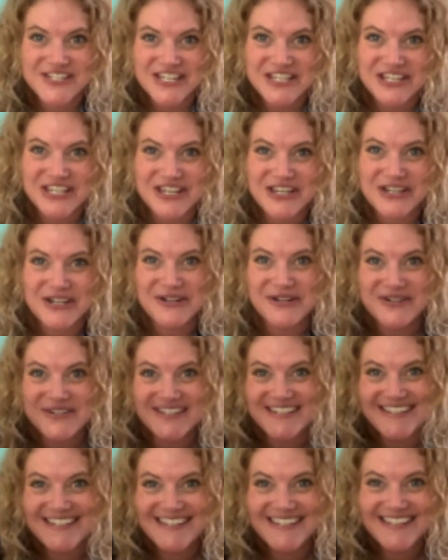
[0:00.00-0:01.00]
to you.
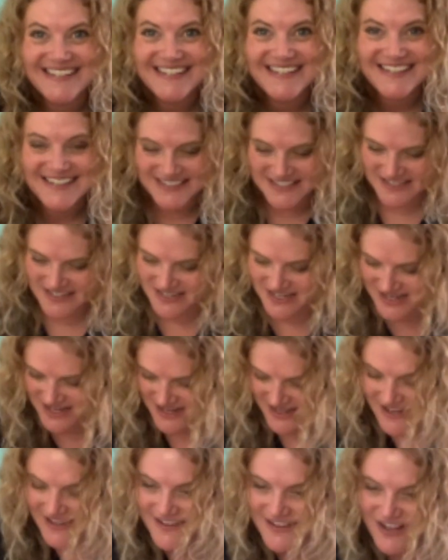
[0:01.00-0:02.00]

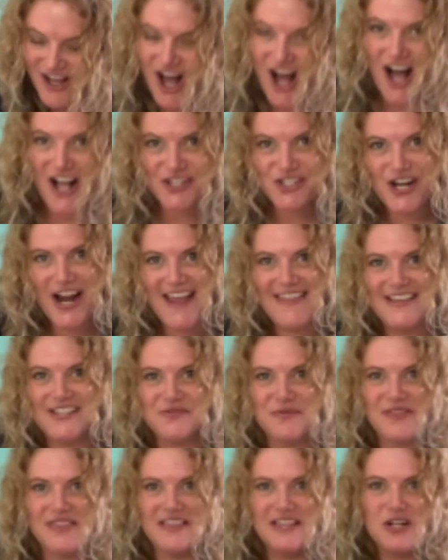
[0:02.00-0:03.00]
I'll try
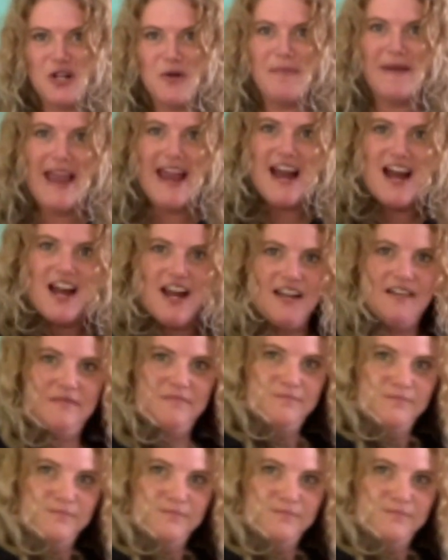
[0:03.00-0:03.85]
this with Little Bear.